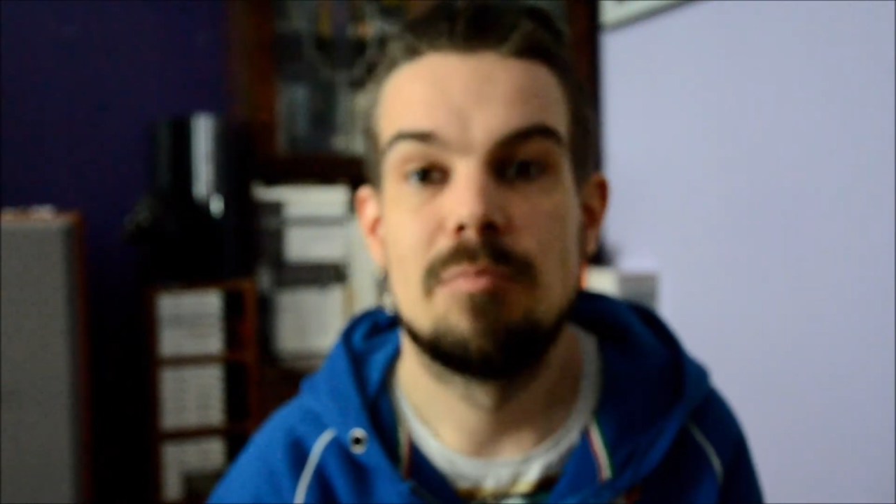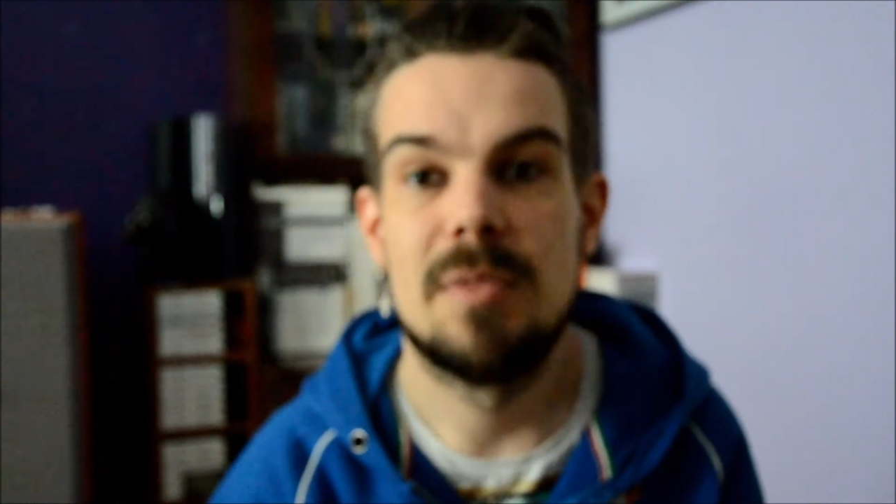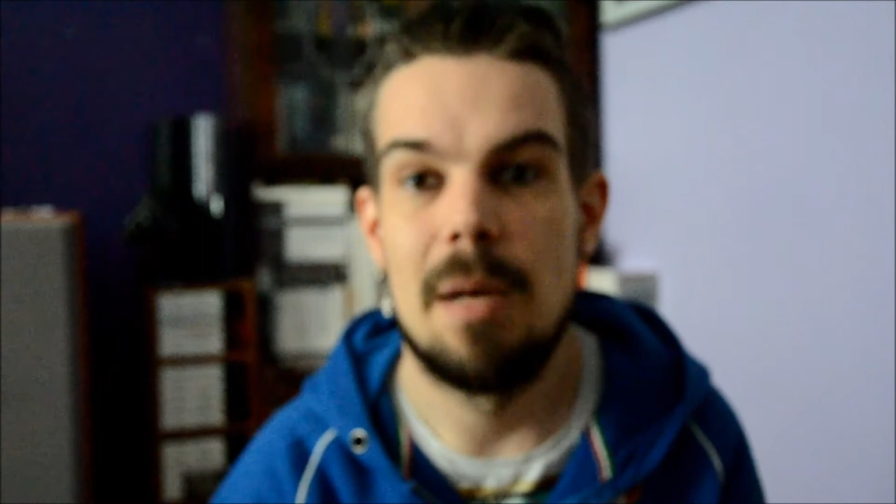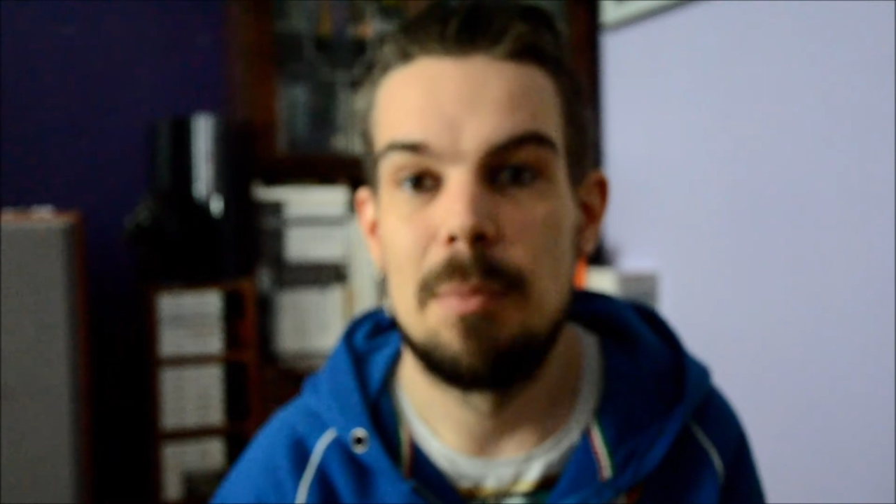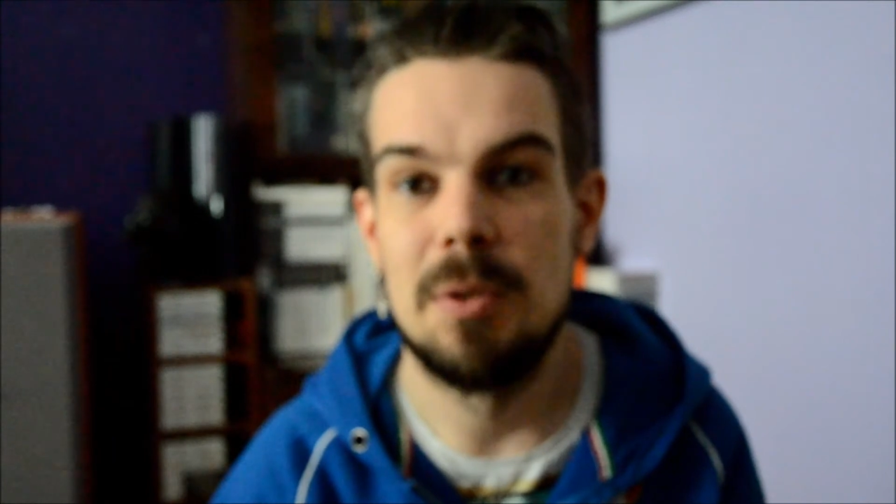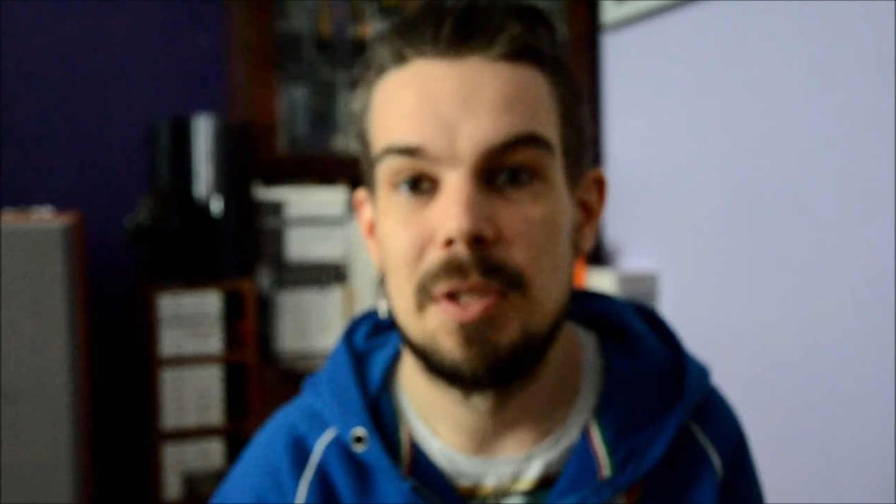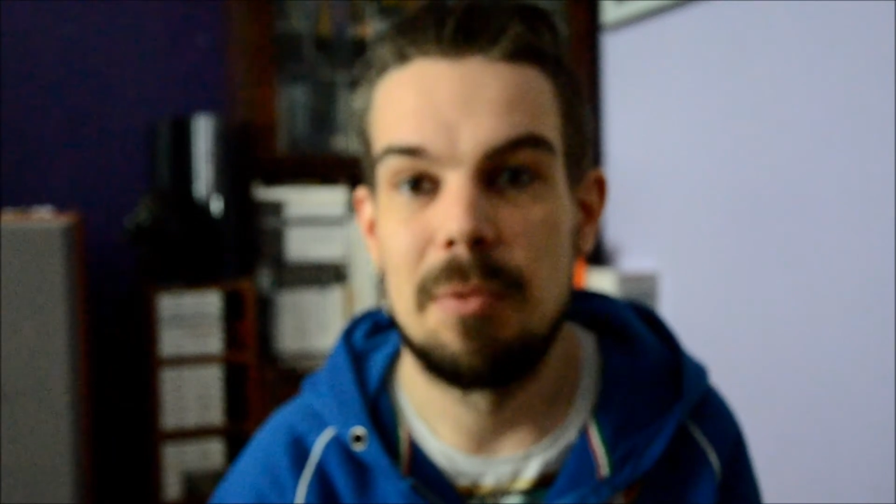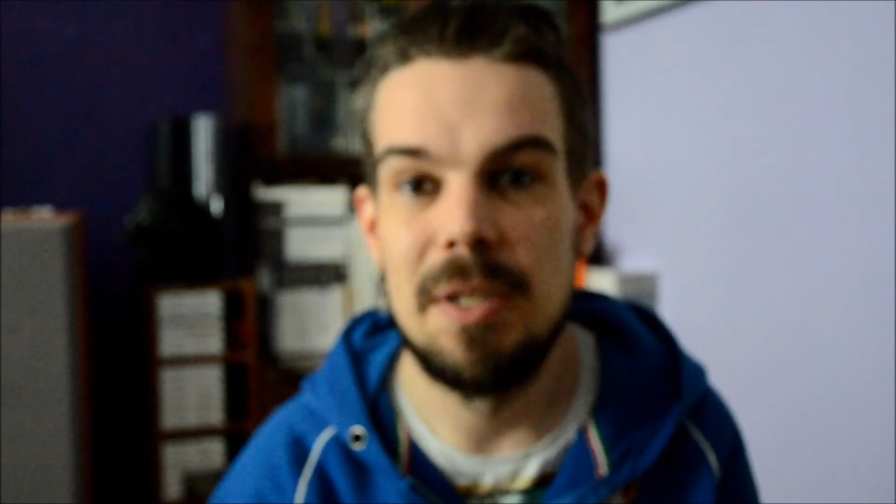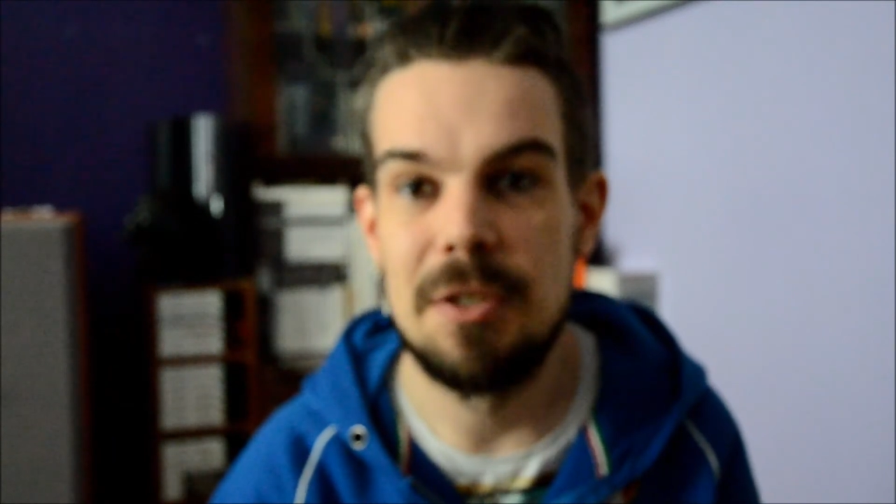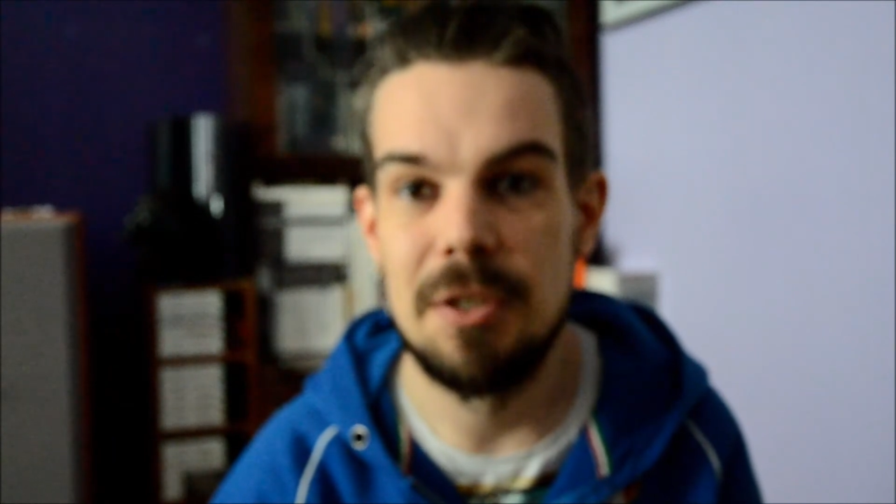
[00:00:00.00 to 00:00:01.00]
tap all the
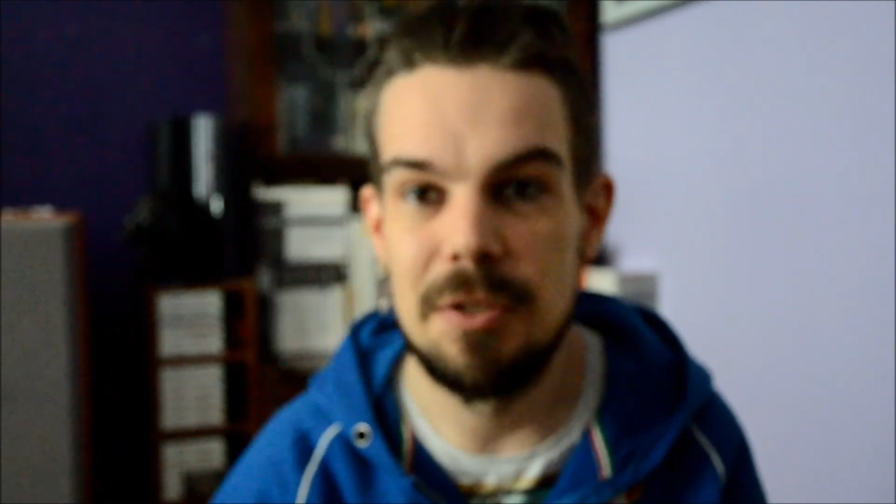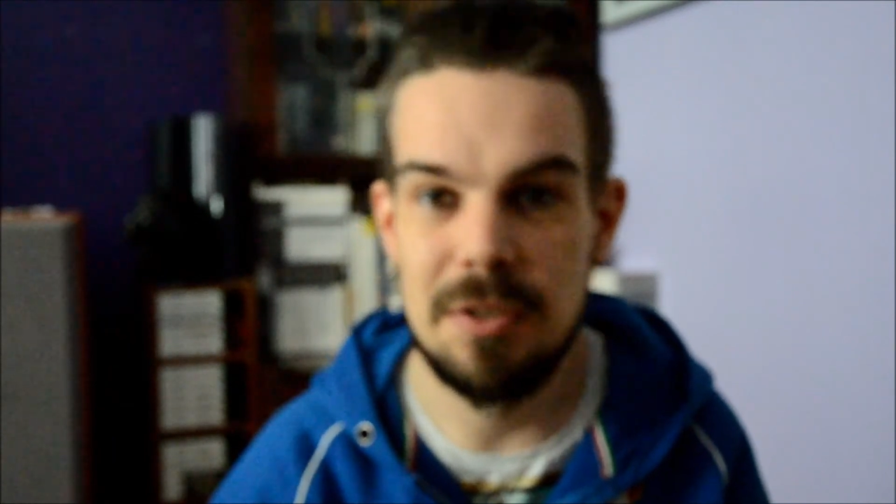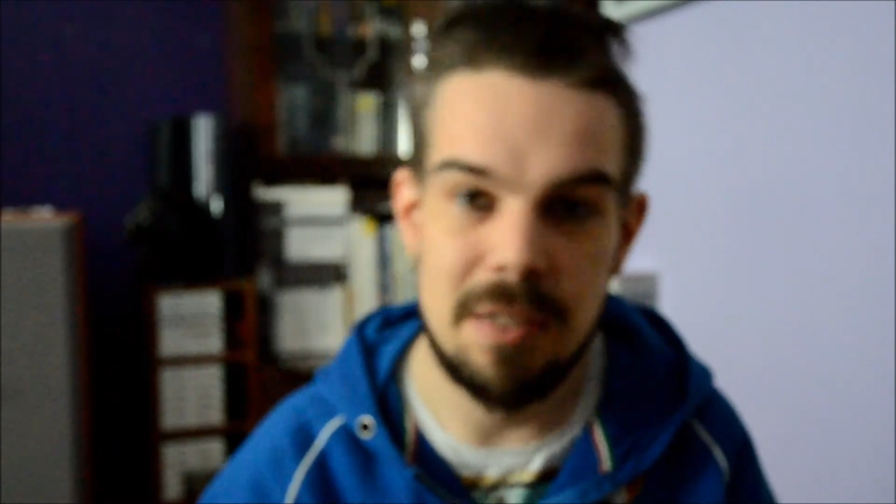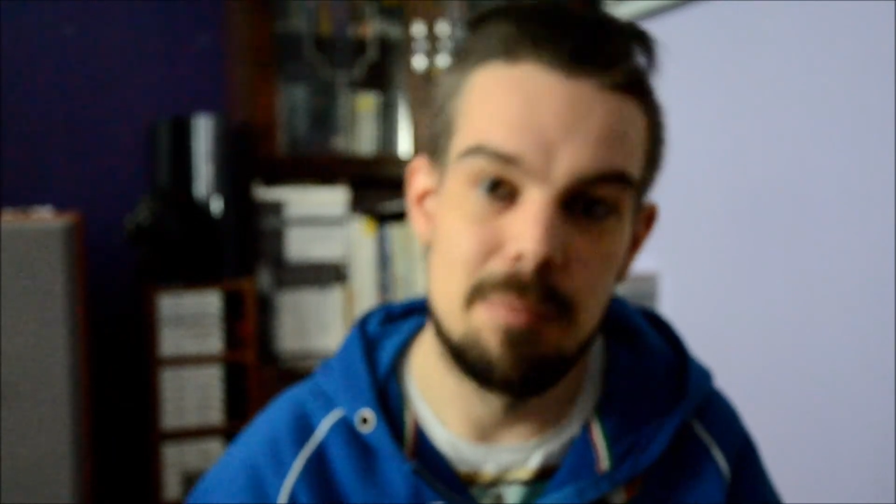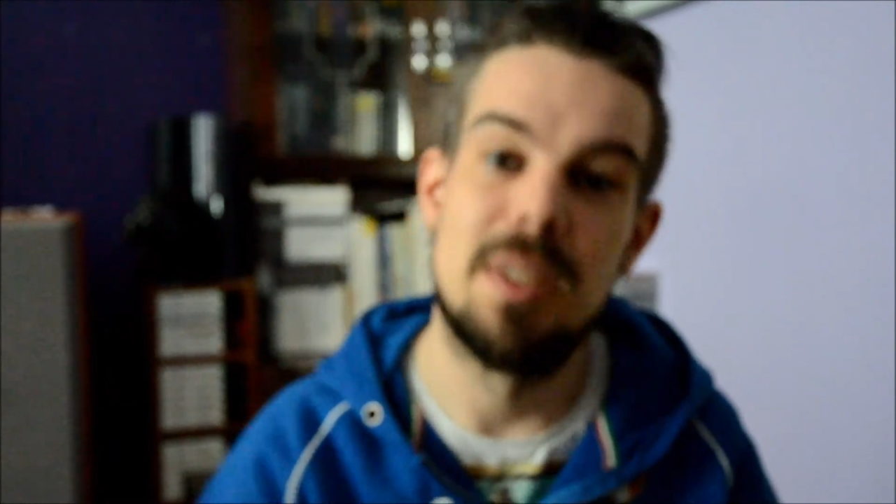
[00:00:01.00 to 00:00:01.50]
creatures, then